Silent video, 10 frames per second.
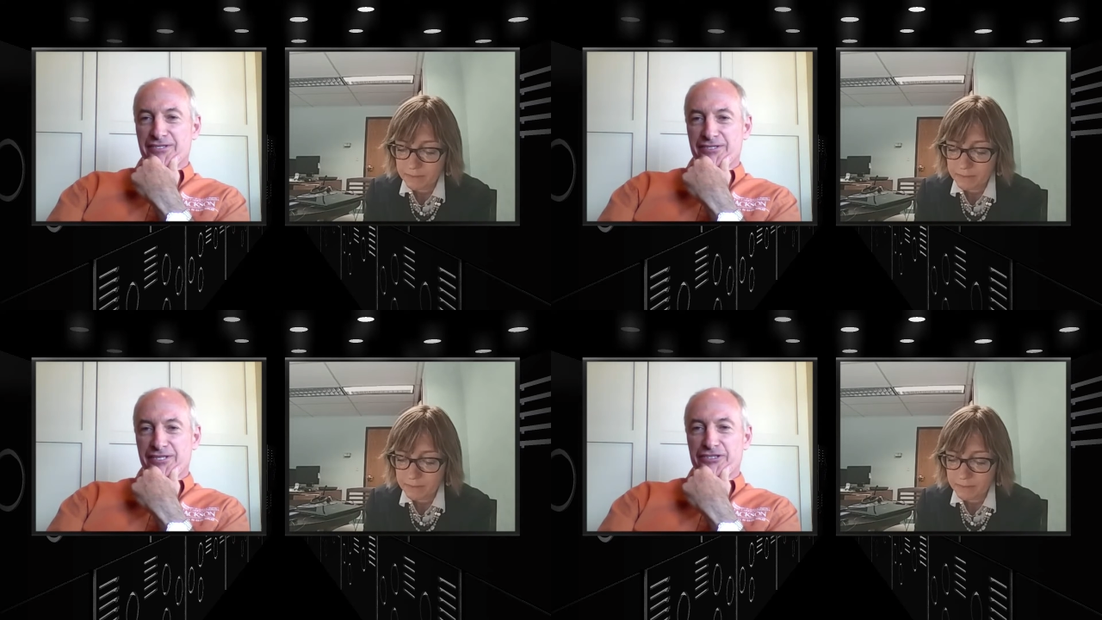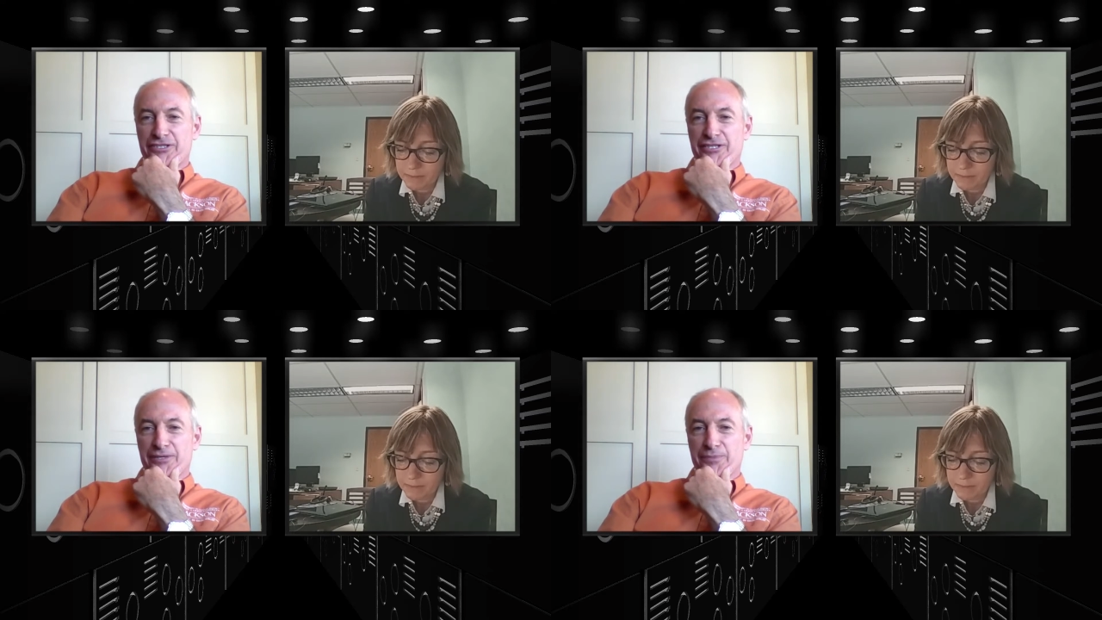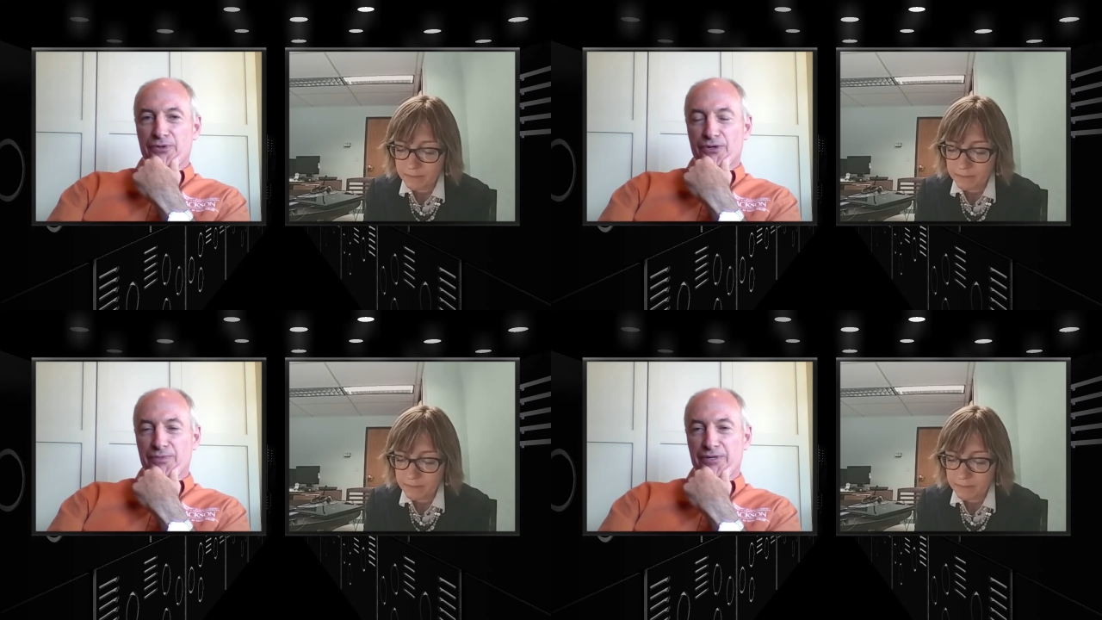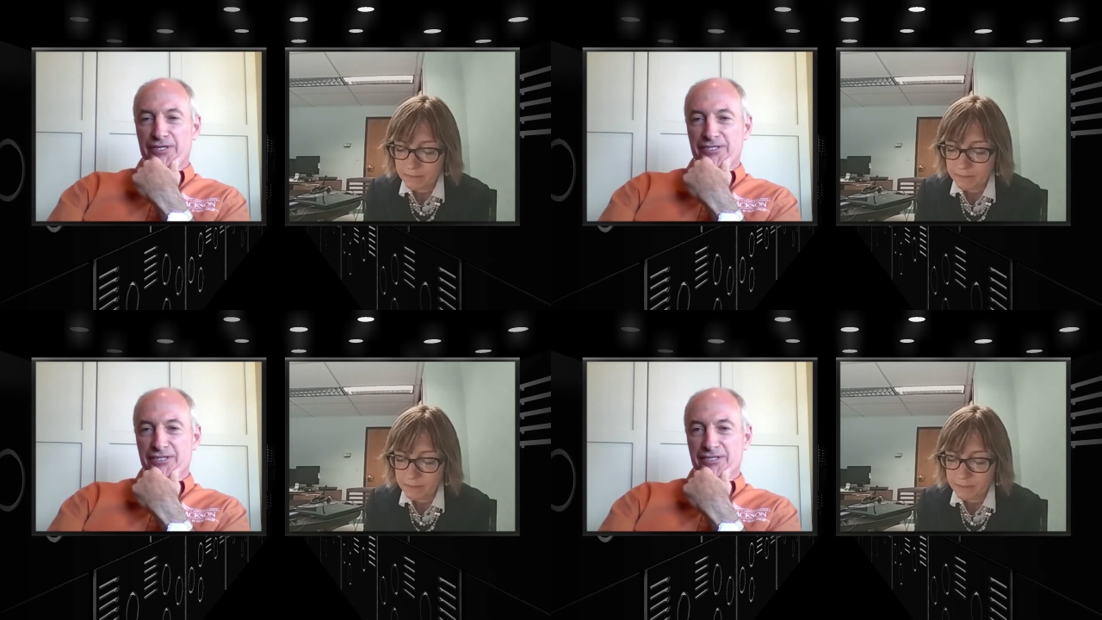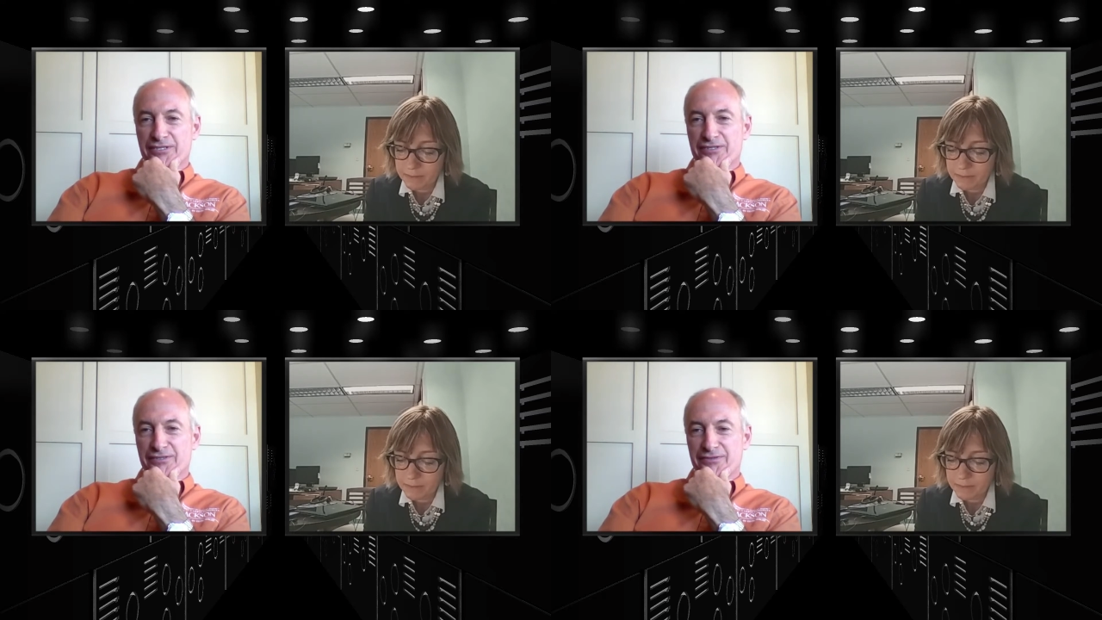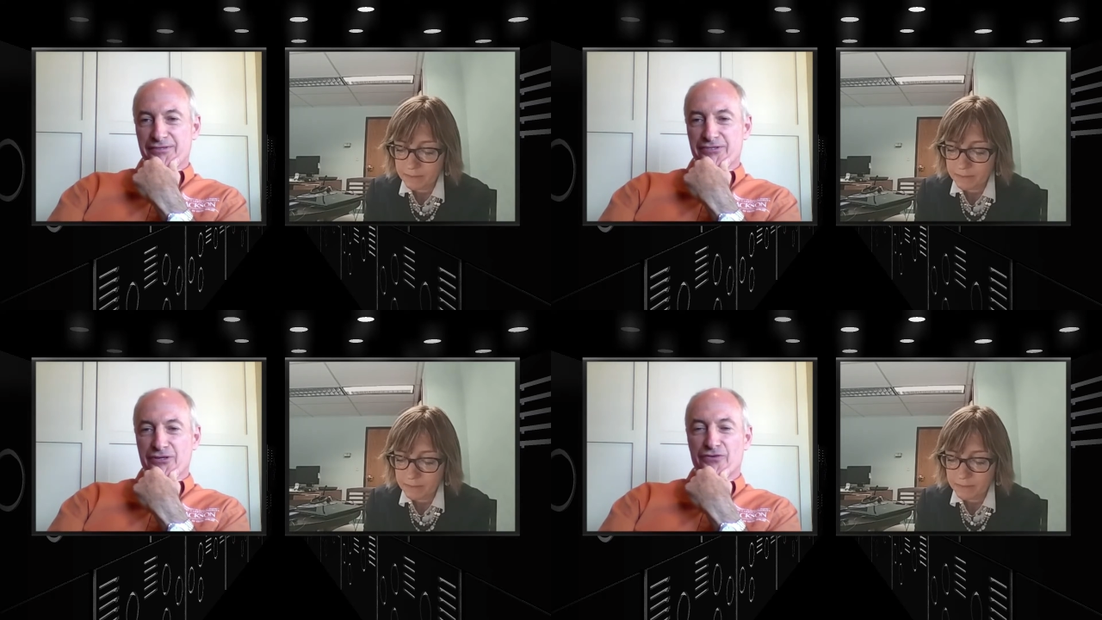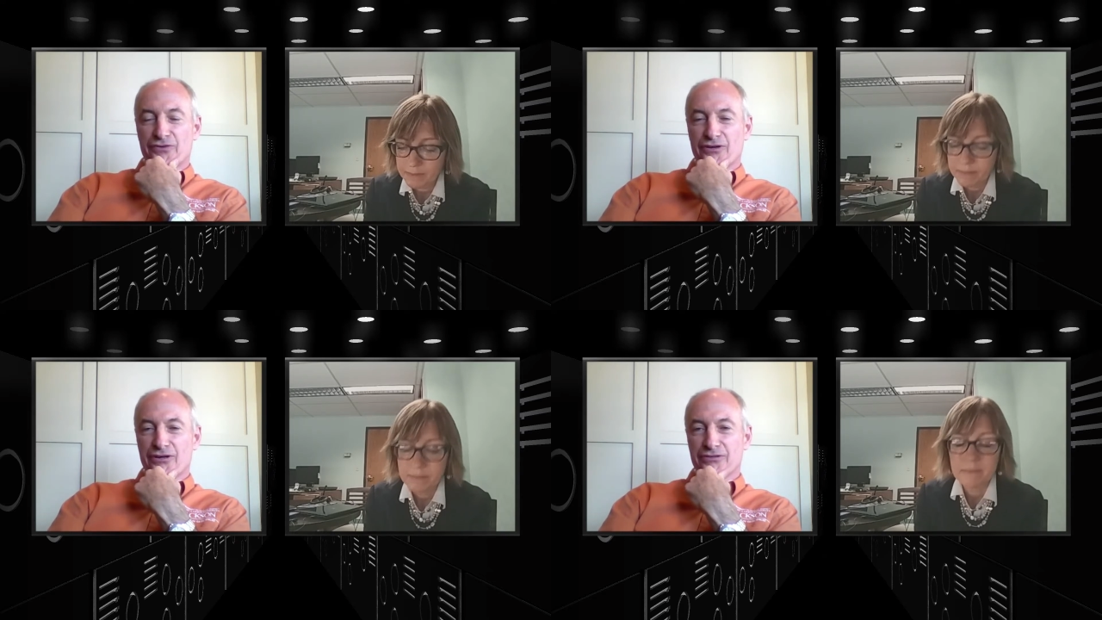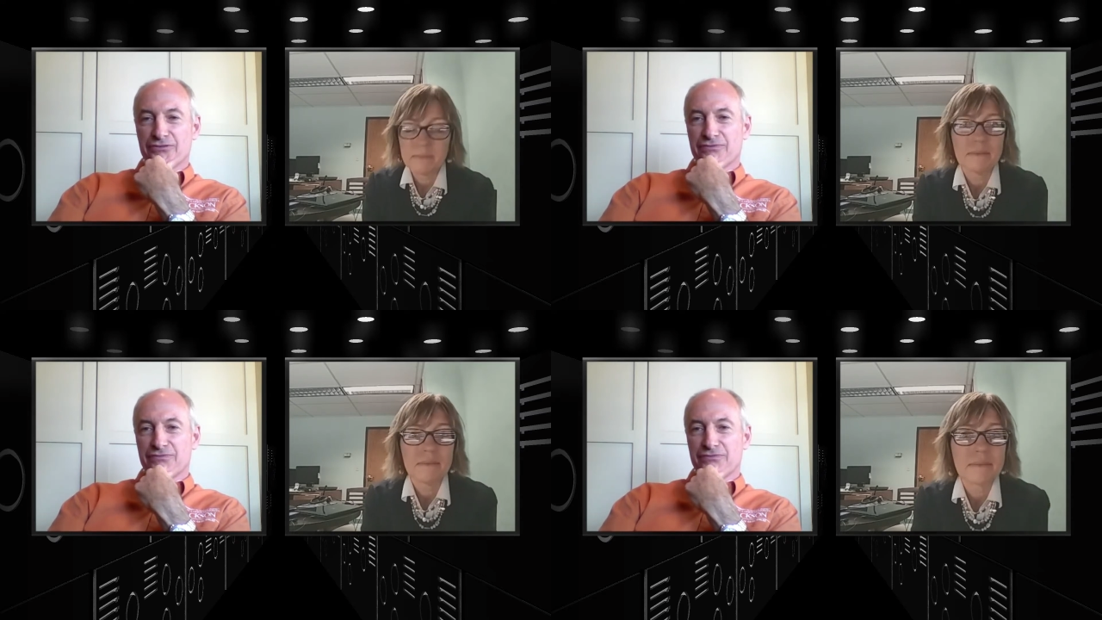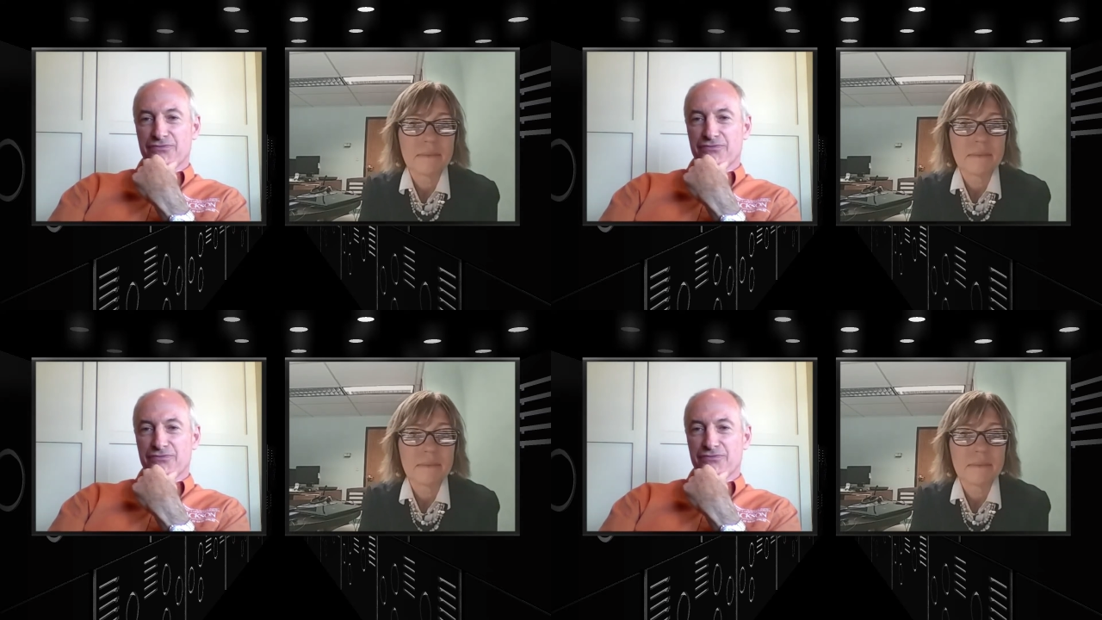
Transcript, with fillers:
Speaker 1: such an important piece of this this overall